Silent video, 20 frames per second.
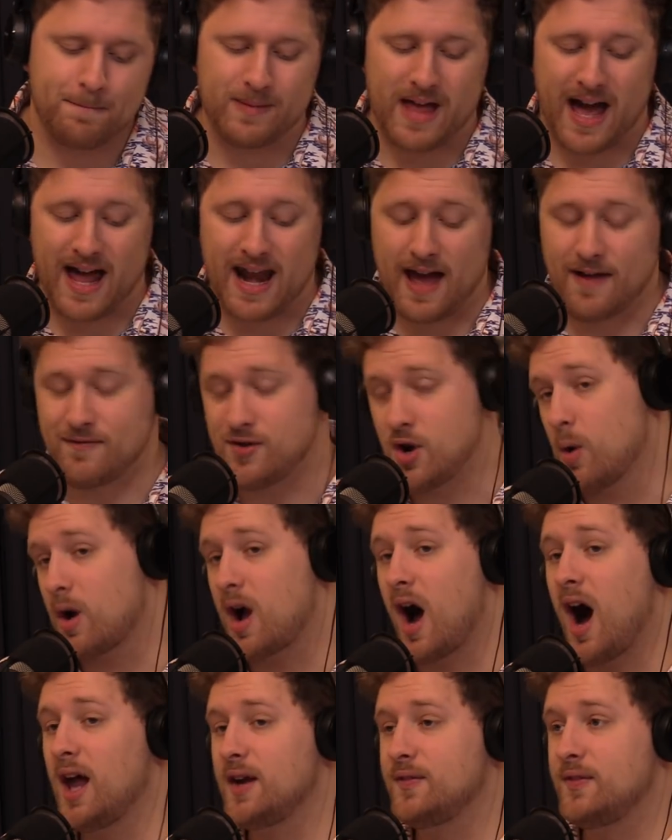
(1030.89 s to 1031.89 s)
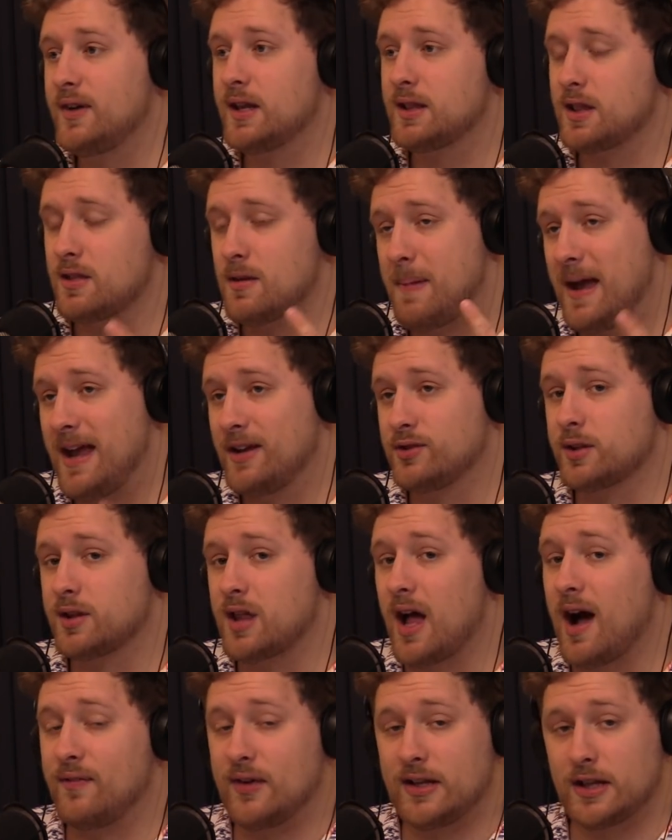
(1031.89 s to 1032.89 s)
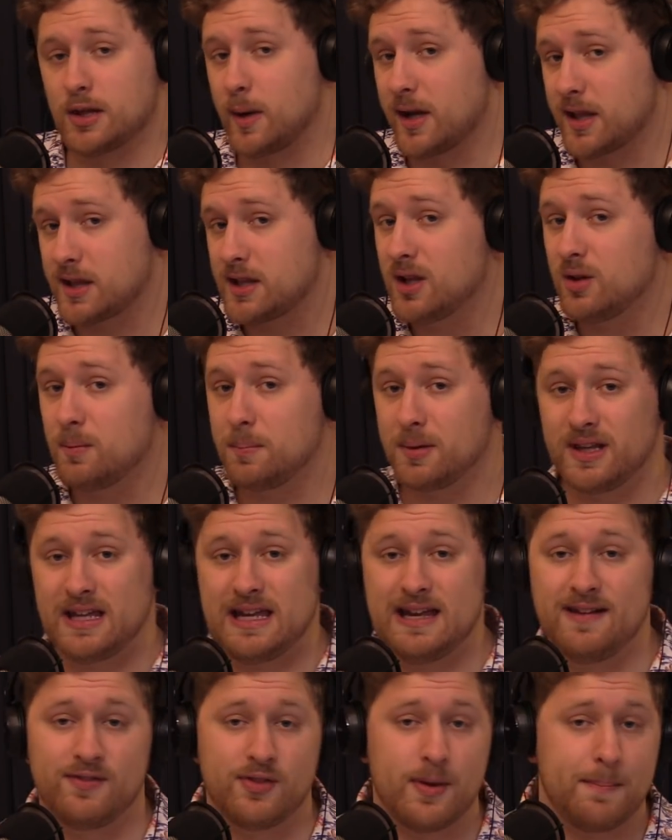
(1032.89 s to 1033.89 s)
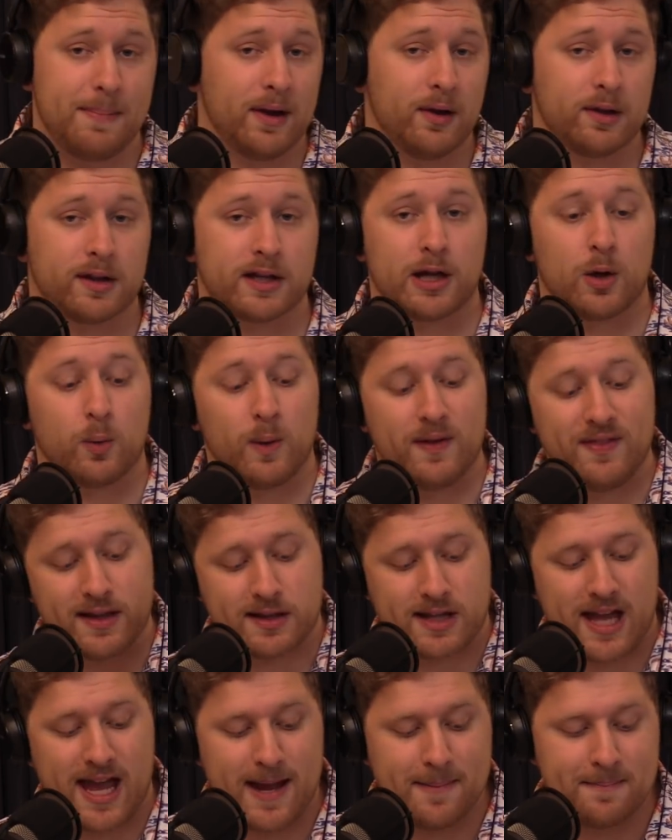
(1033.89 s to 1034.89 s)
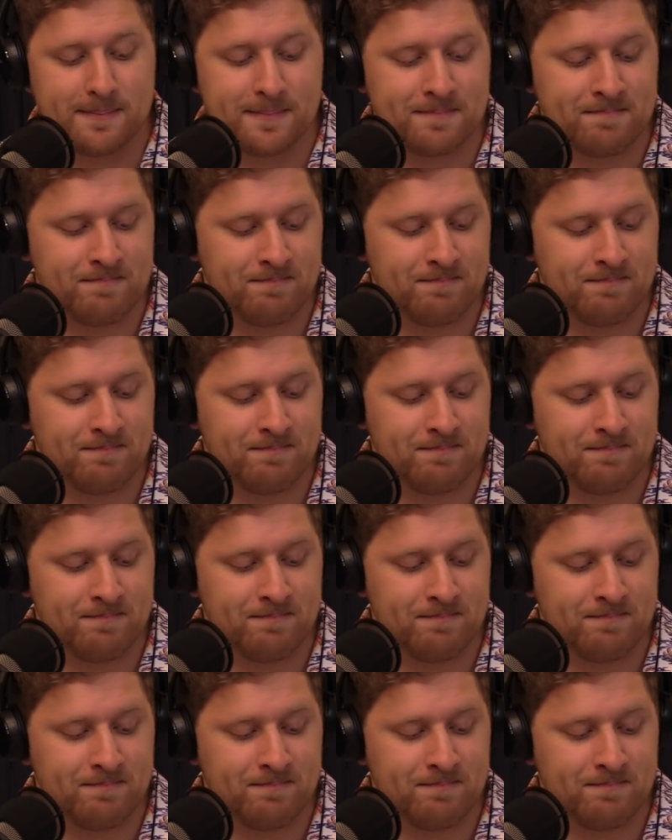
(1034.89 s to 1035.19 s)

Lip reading: And I have no confidence in the Patriots offense. So I still believe the Bills are going to win this game.